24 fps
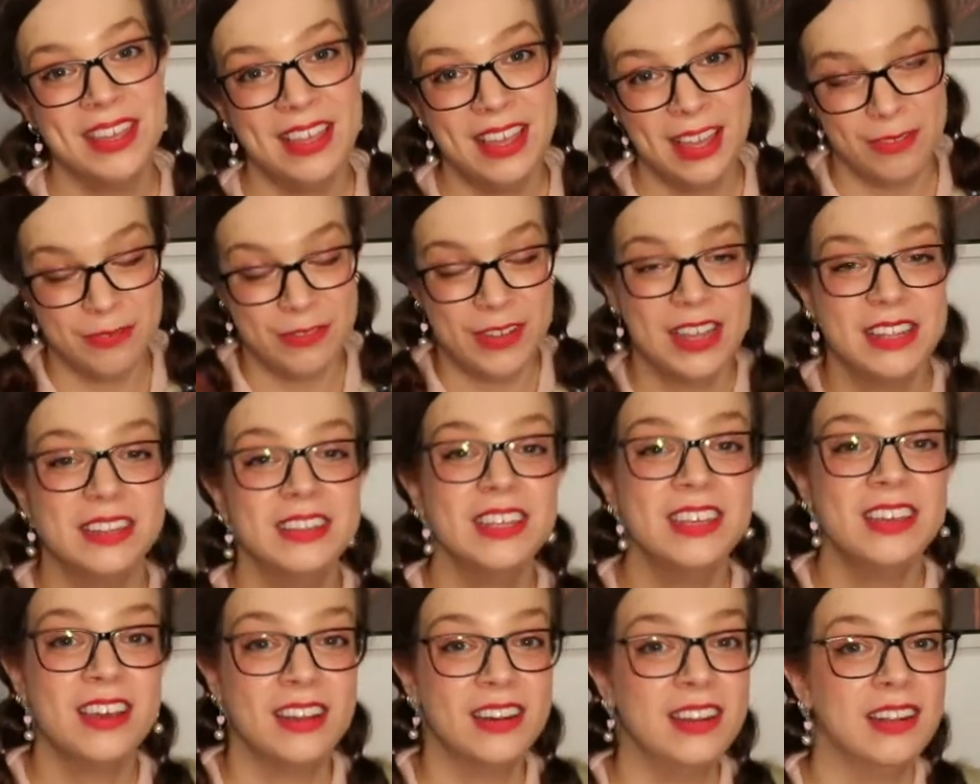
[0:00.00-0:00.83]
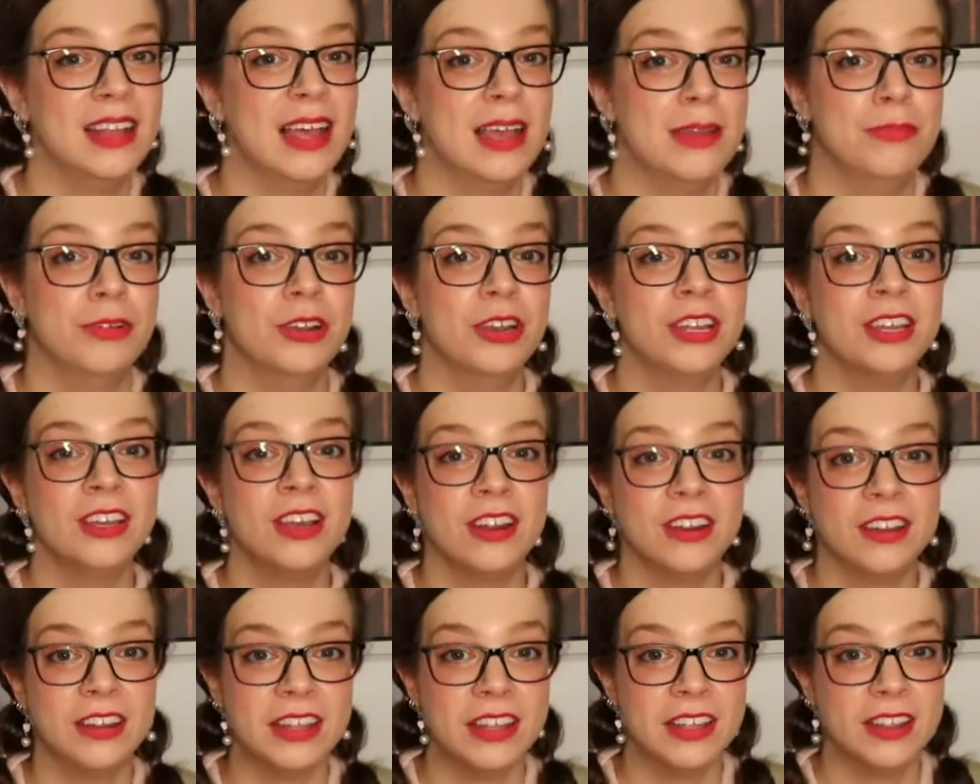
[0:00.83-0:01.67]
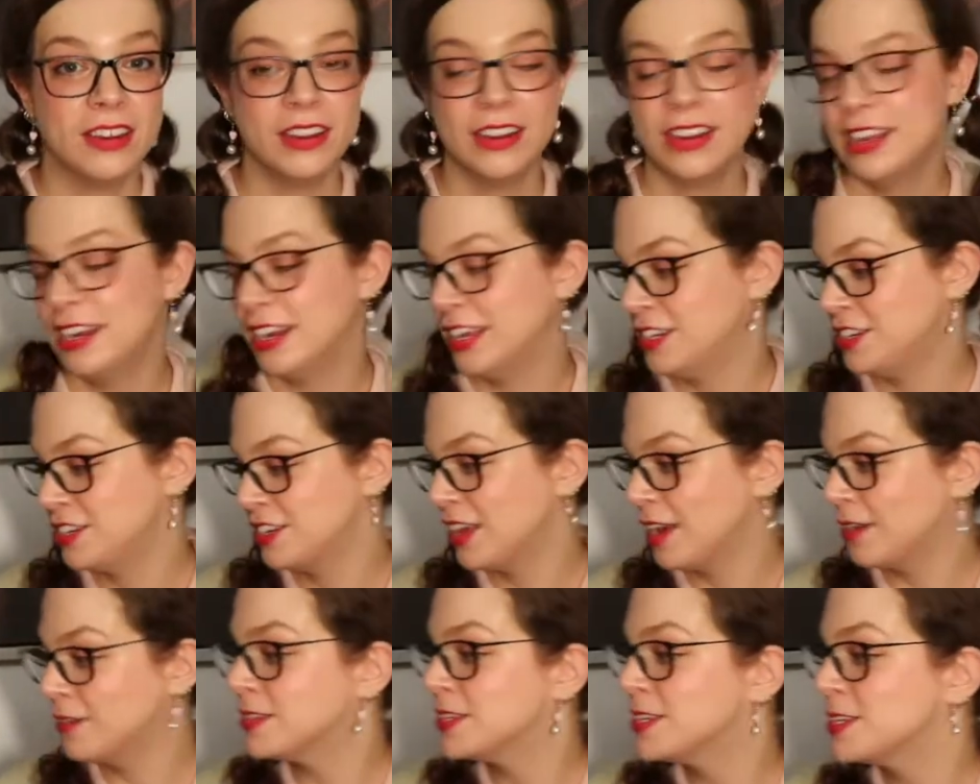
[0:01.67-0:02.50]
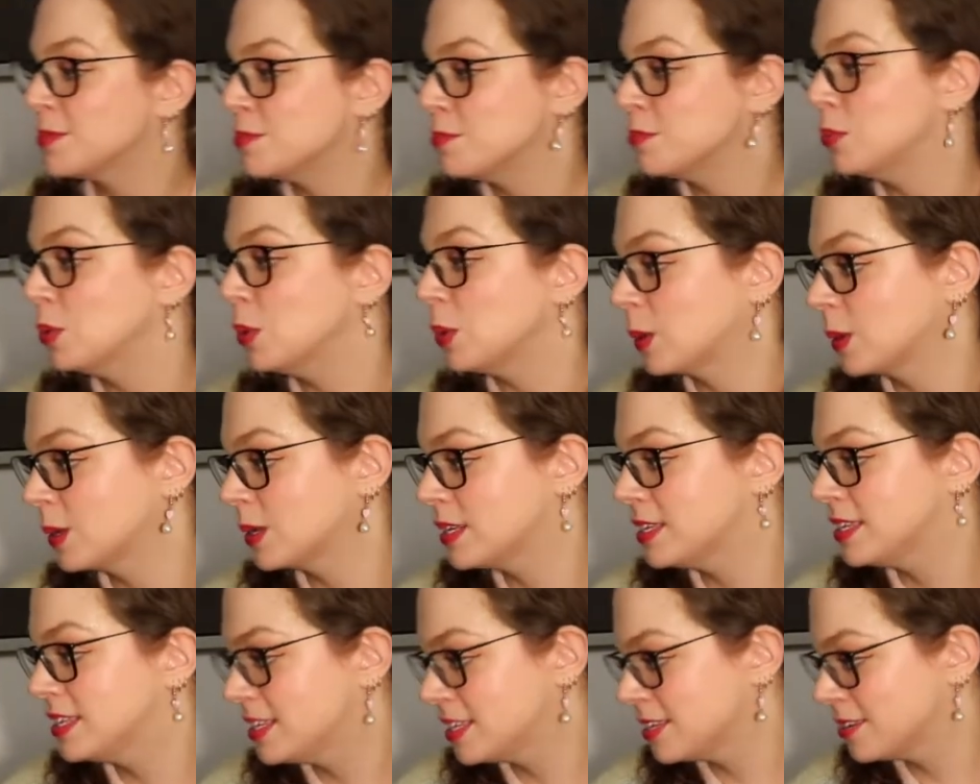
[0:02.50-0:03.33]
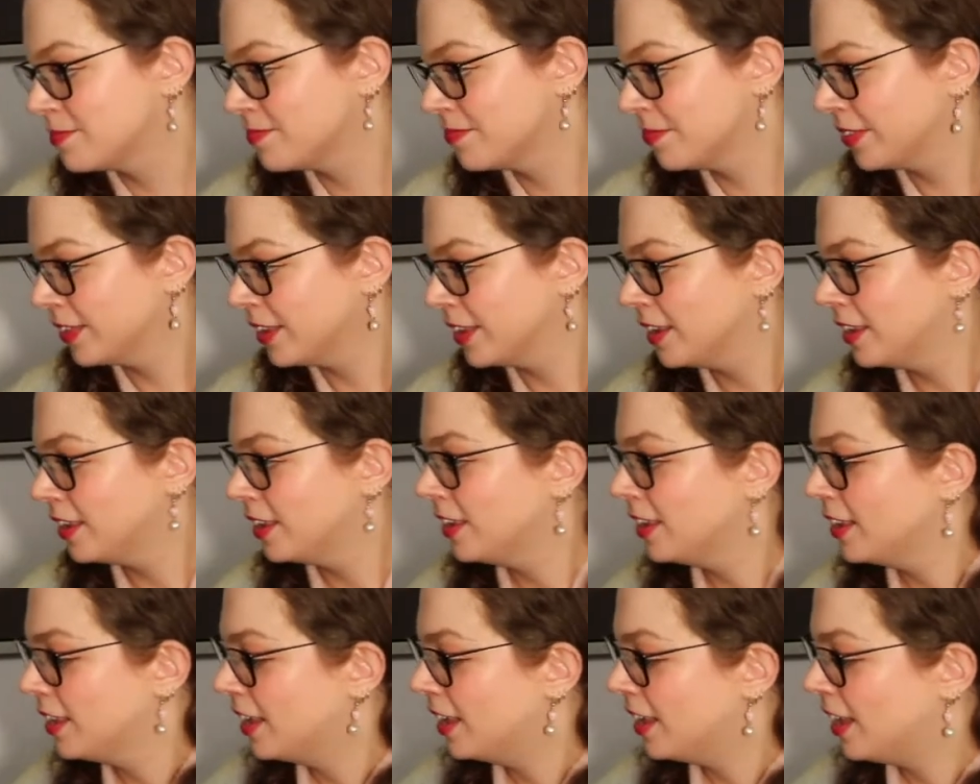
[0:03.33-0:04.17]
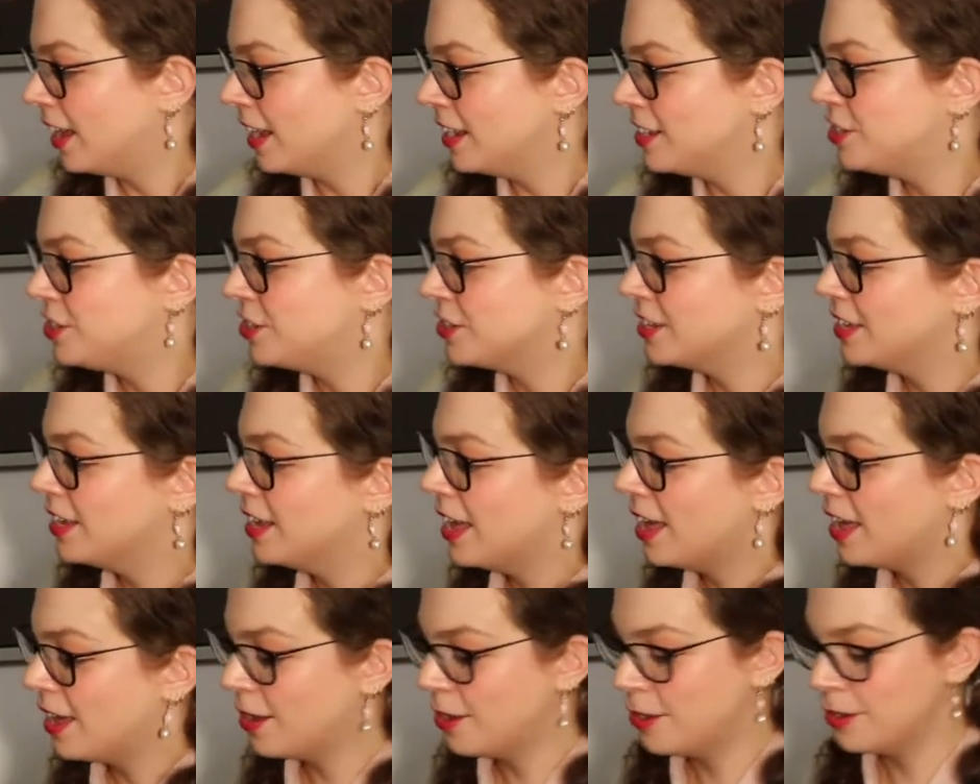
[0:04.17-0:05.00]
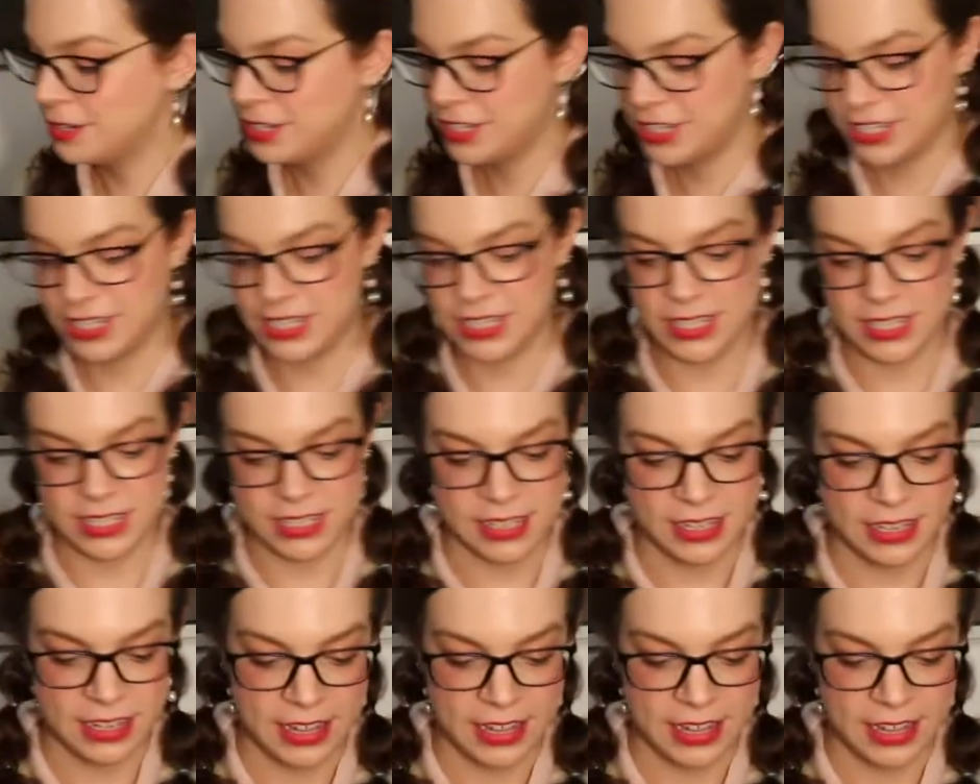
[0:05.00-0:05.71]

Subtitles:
I finally got a library card here and I took out some books. I took out